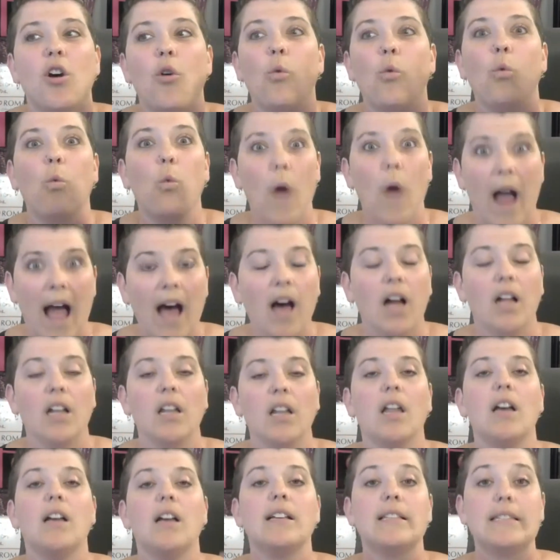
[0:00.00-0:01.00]

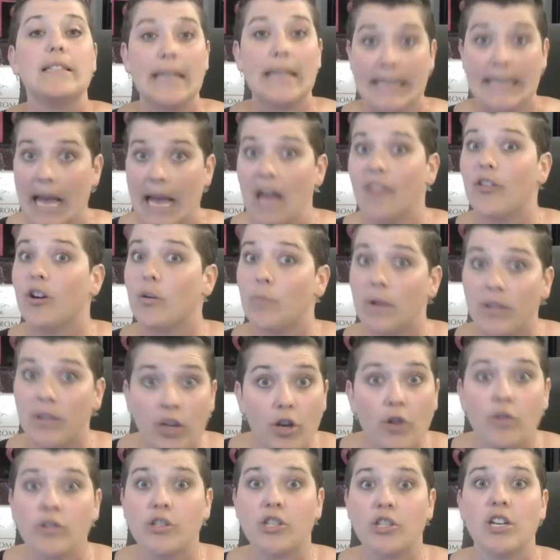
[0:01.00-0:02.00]
well together with
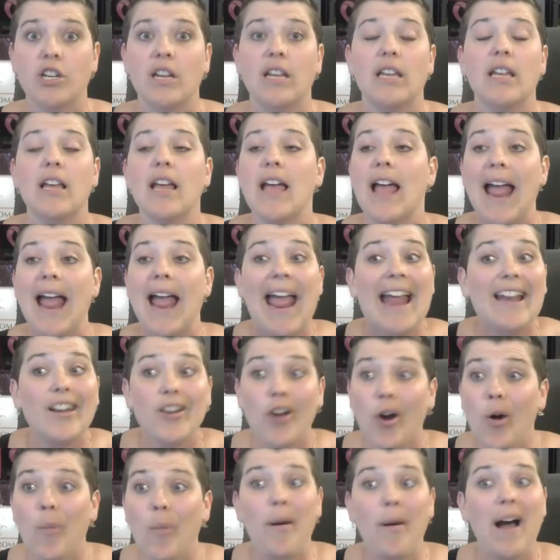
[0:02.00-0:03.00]
Coochie, and
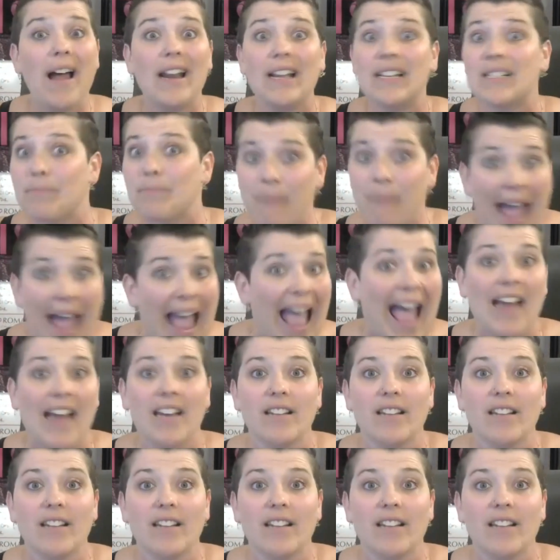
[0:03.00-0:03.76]
nobody's mad.